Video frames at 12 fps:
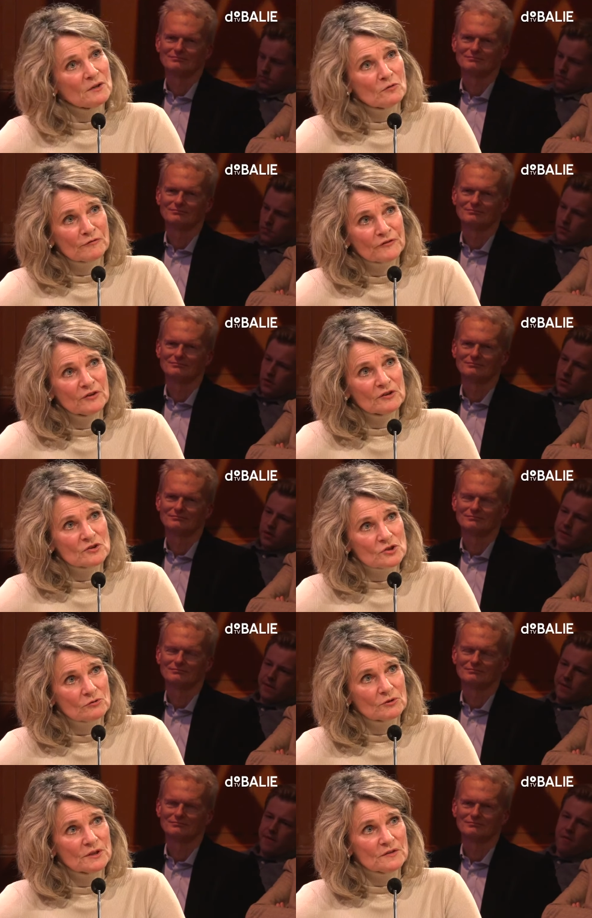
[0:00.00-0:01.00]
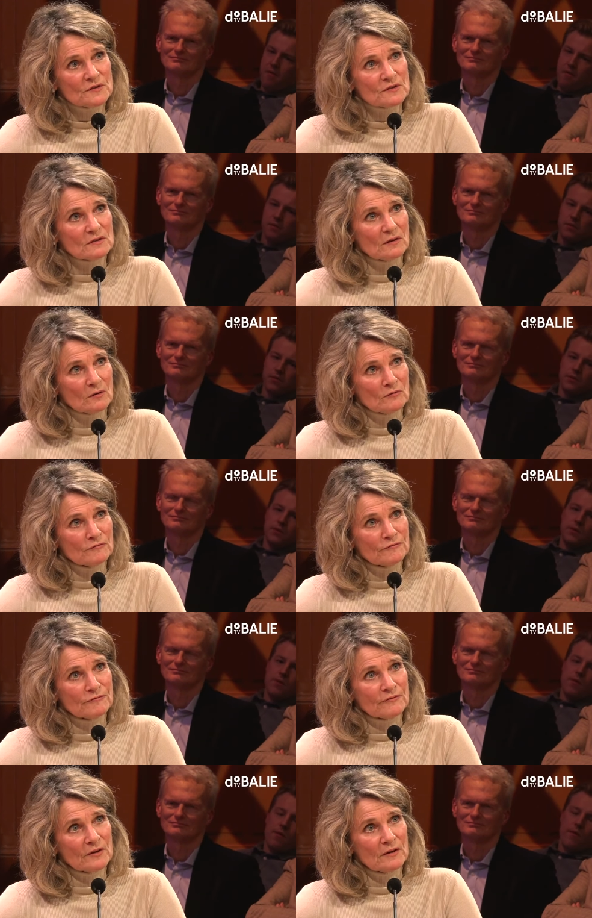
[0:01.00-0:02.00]
Speaker 1: often a choice
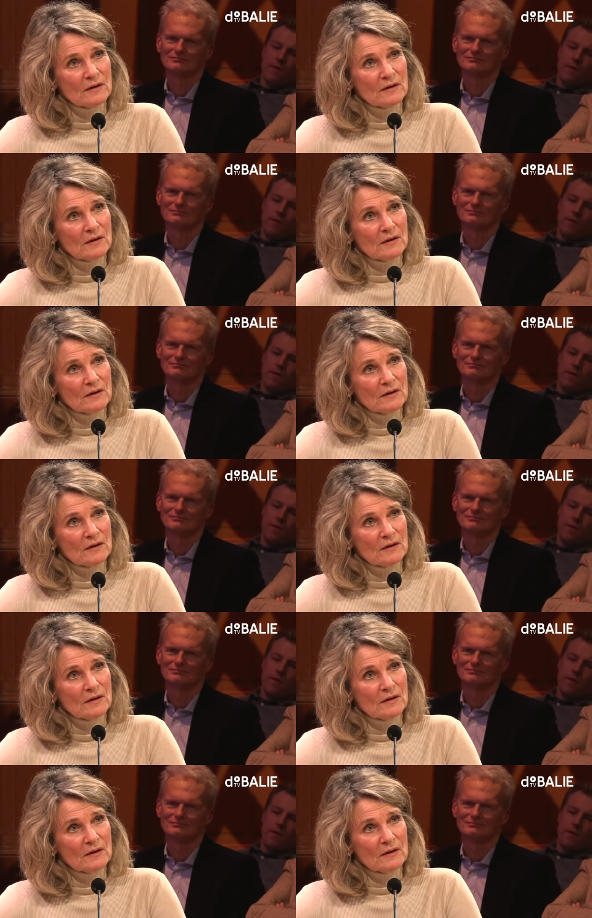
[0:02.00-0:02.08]
of